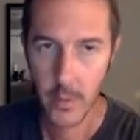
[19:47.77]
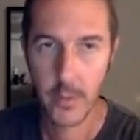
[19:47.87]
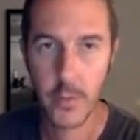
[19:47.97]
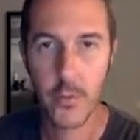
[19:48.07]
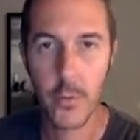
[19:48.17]

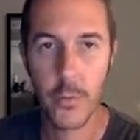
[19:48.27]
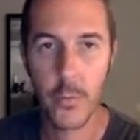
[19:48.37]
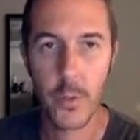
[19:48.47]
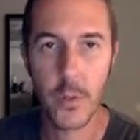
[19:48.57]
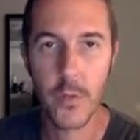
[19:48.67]
Let's go
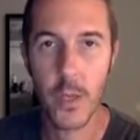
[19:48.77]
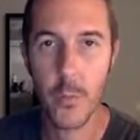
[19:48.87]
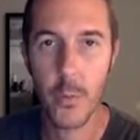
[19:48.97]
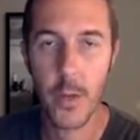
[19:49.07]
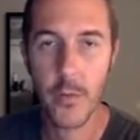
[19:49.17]
through the same
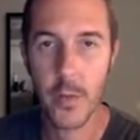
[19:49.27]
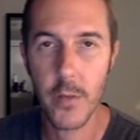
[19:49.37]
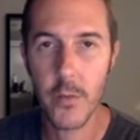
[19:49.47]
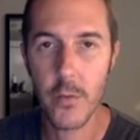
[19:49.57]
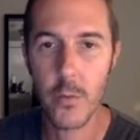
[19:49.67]

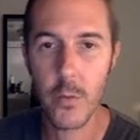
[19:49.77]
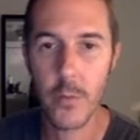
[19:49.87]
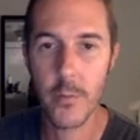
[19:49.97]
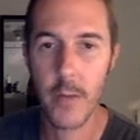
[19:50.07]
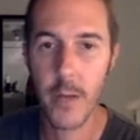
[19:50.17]
process to
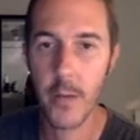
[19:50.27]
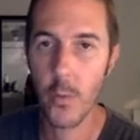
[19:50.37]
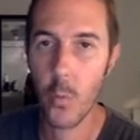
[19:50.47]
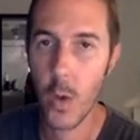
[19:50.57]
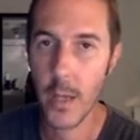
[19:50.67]
find
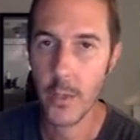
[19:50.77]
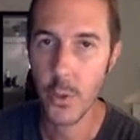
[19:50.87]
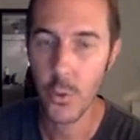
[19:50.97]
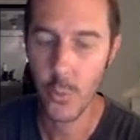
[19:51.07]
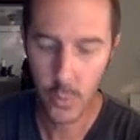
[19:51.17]

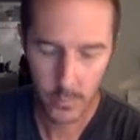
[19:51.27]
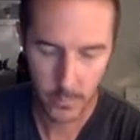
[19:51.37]
y2.